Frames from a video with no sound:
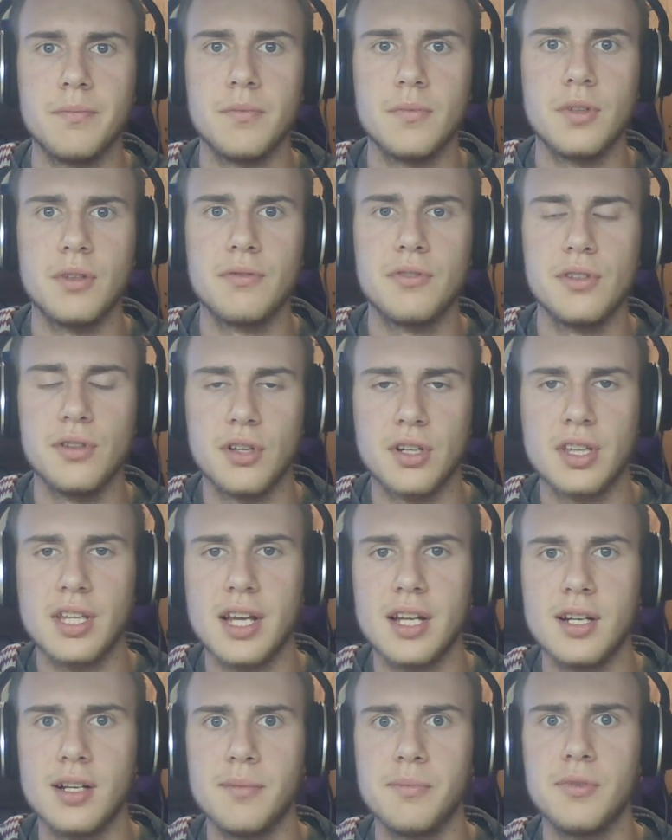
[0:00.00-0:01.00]
If you look
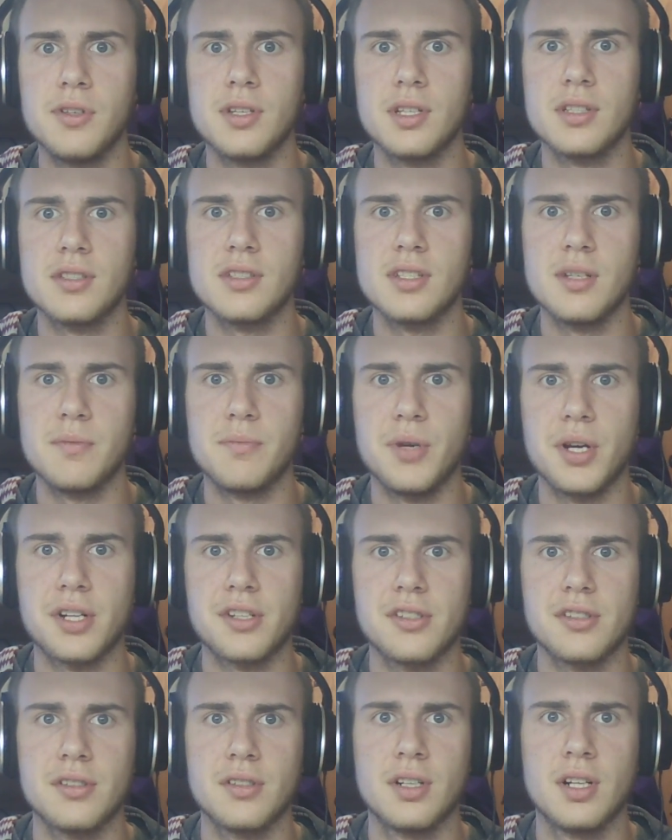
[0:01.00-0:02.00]
that up, you can see a
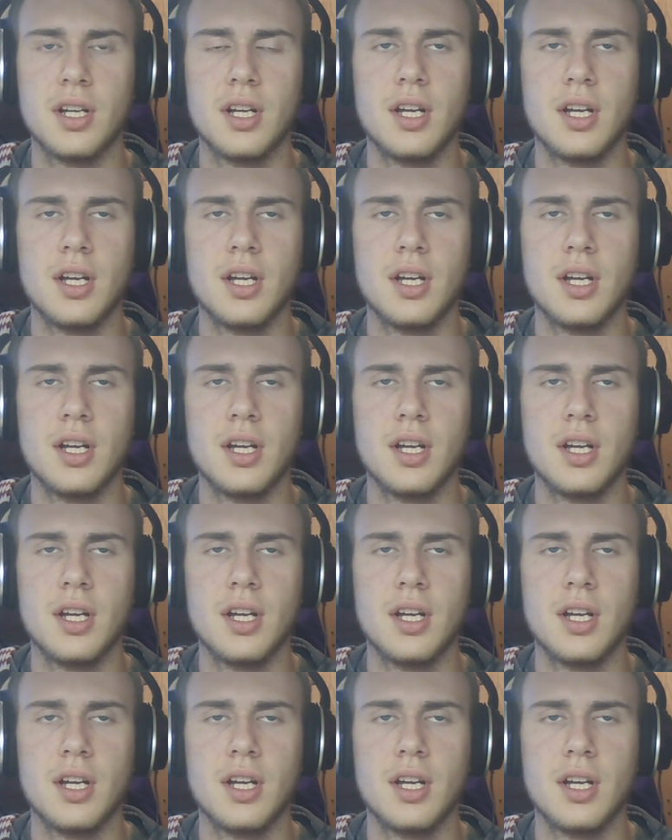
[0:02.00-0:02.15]
picture.